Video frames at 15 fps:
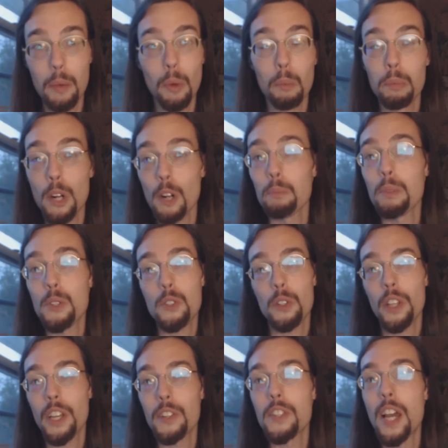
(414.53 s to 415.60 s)
They will
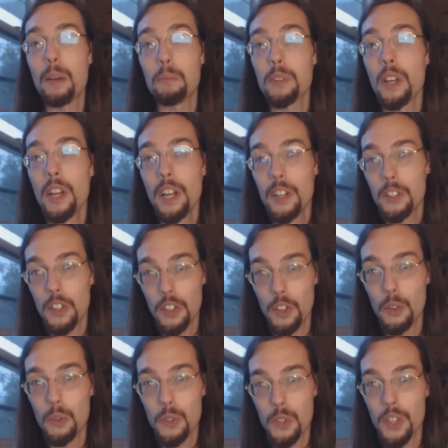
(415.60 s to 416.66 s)
purposely attempt to
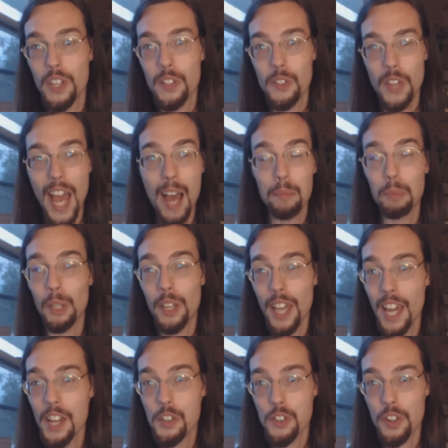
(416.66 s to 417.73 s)
use this
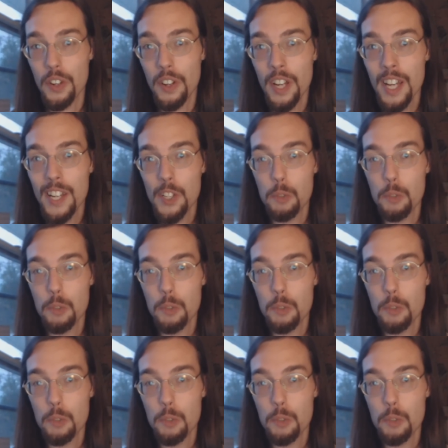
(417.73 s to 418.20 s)
application